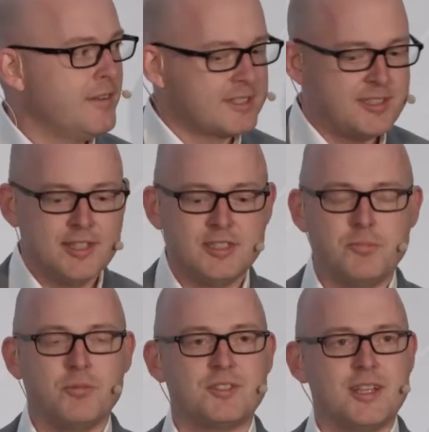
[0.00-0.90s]

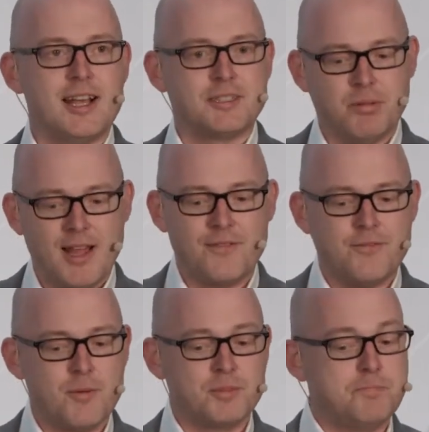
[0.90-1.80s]
extensible SaaS platforms